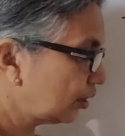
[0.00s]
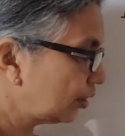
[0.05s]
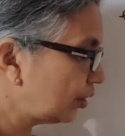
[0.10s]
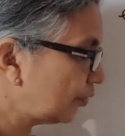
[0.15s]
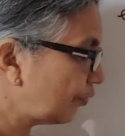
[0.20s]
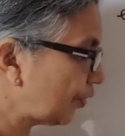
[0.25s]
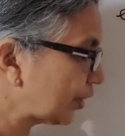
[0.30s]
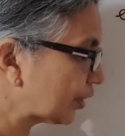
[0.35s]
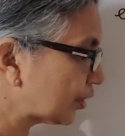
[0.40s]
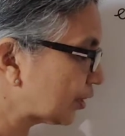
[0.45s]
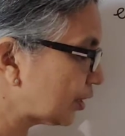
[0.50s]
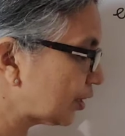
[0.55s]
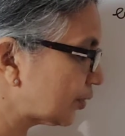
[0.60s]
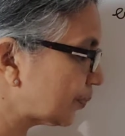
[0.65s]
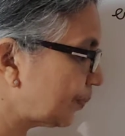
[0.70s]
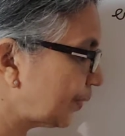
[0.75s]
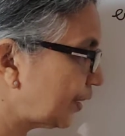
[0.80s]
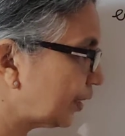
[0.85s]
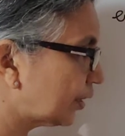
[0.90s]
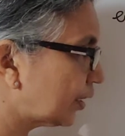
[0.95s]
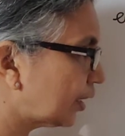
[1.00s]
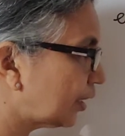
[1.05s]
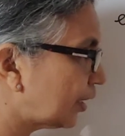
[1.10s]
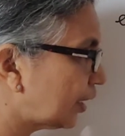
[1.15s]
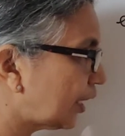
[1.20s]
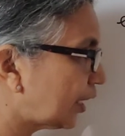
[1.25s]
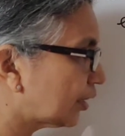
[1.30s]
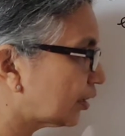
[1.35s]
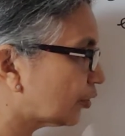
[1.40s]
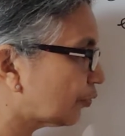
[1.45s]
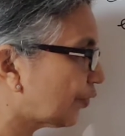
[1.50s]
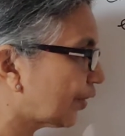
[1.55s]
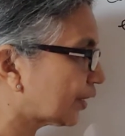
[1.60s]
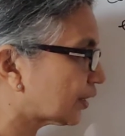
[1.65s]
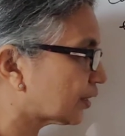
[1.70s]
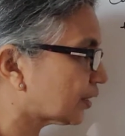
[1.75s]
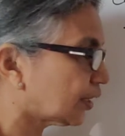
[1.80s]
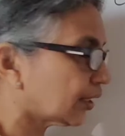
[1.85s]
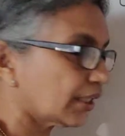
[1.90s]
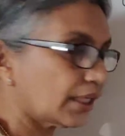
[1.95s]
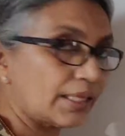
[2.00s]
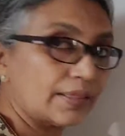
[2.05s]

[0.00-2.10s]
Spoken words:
The vectors being the length vector